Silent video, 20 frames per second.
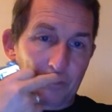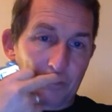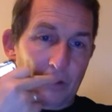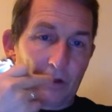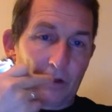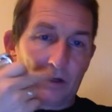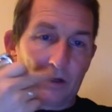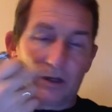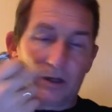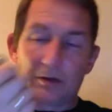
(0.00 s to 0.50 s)

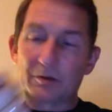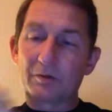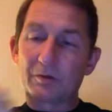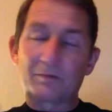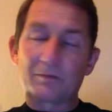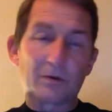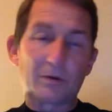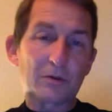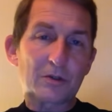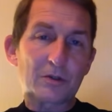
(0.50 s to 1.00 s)
Oh, good
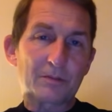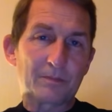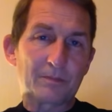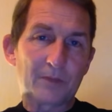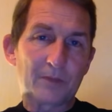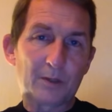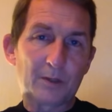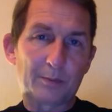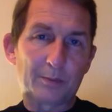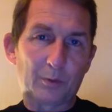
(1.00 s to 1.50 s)
folks.
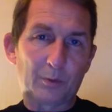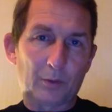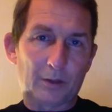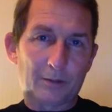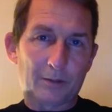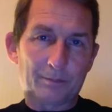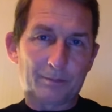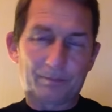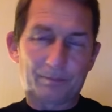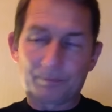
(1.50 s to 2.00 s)
Hope you're
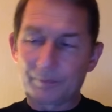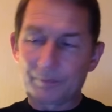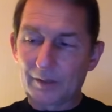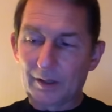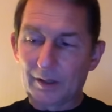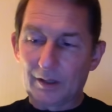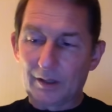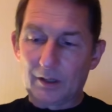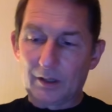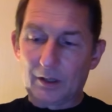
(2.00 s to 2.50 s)
well.
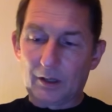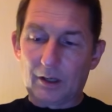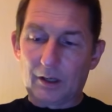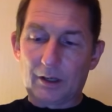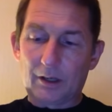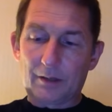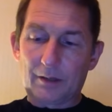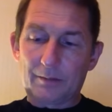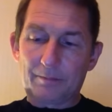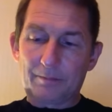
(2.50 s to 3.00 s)

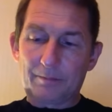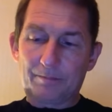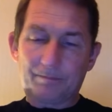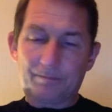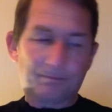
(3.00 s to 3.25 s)
Um,